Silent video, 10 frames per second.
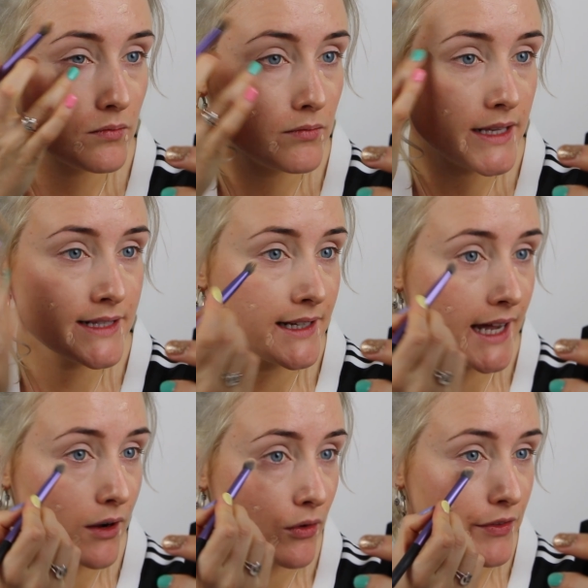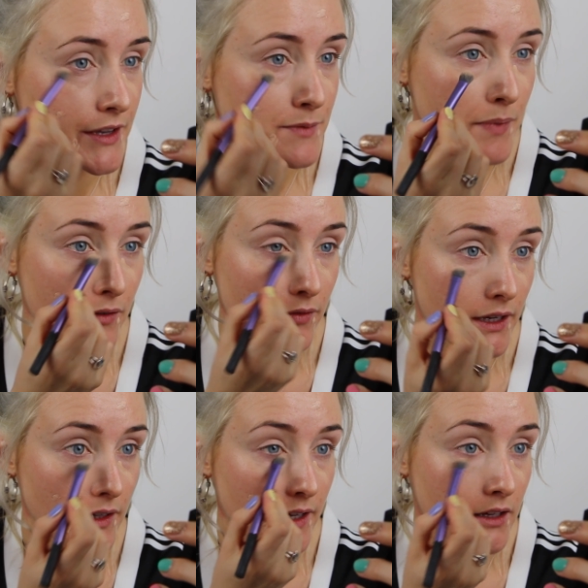Missing out this bit
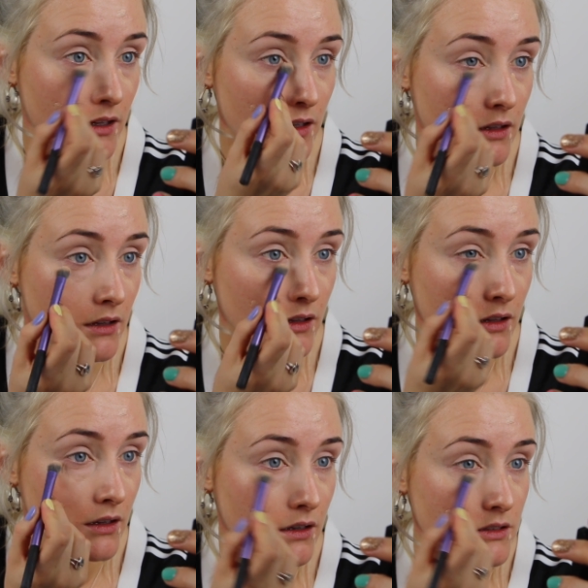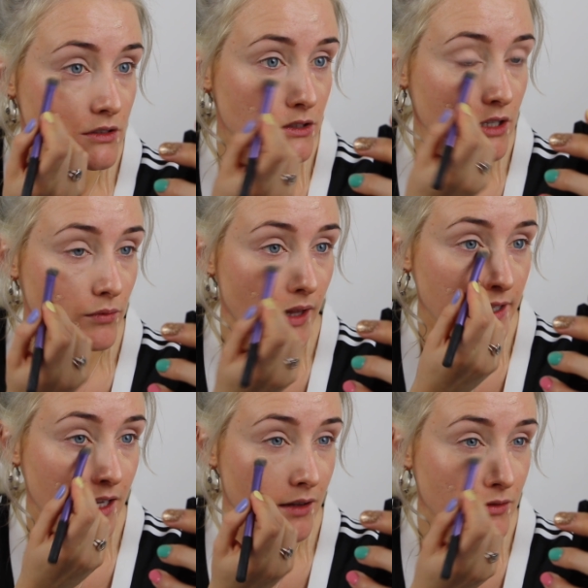really. I just don't
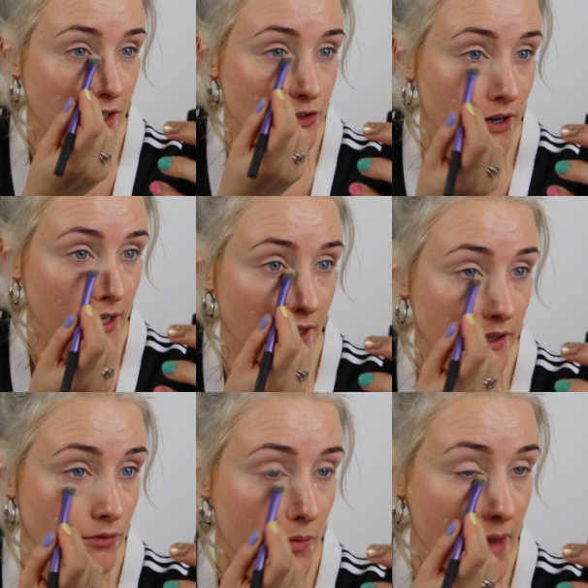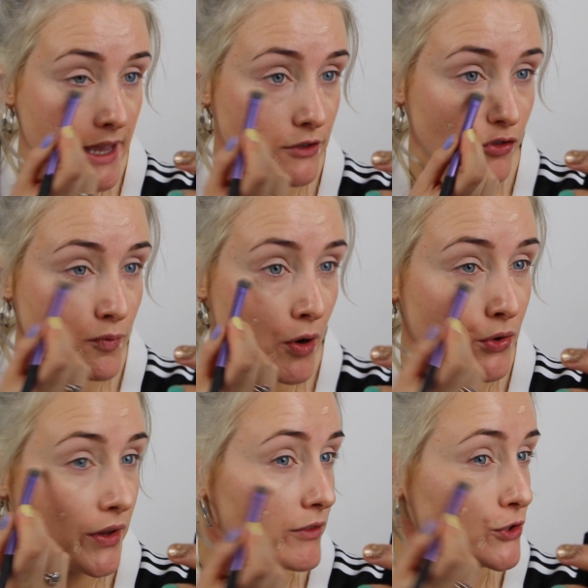like it. I drag like the remainder of the
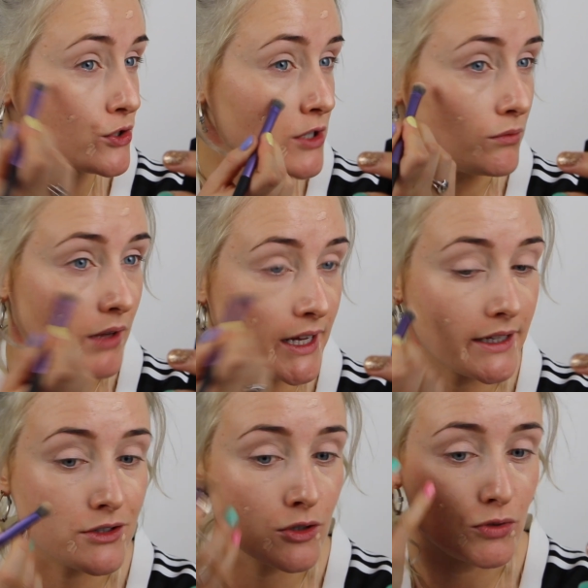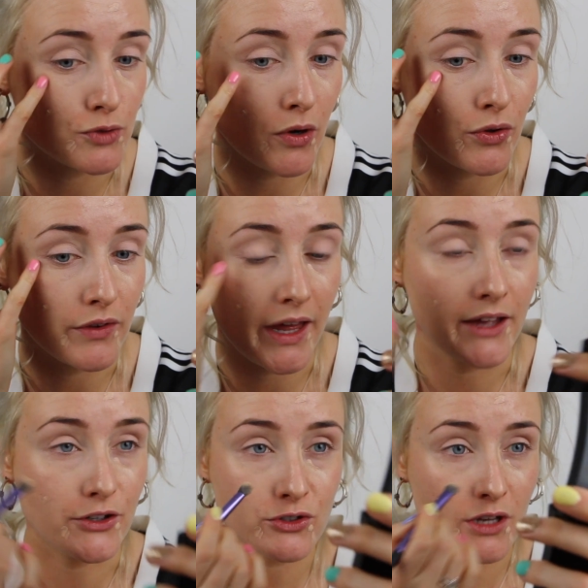product there. I just don't like too much product there.
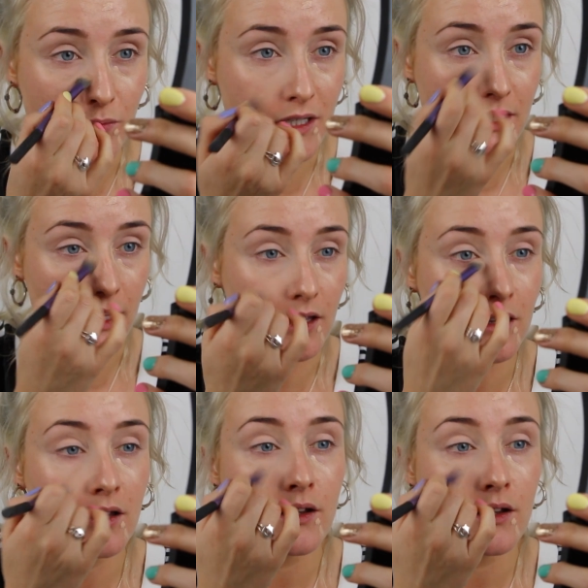I just don't need it.